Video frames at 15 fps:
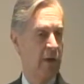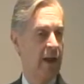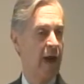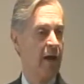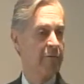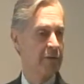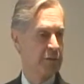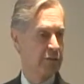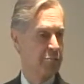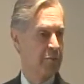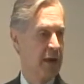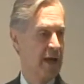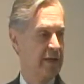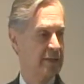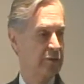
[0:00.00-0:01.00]
On
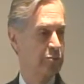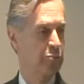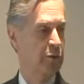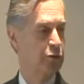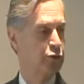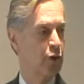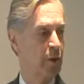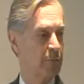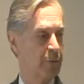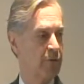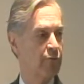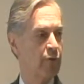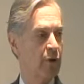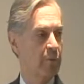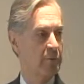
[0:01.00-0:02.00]
average, prices will
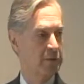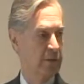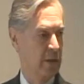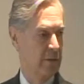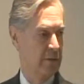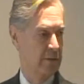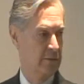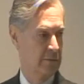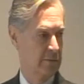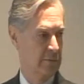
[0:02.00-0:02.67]
drop 40%.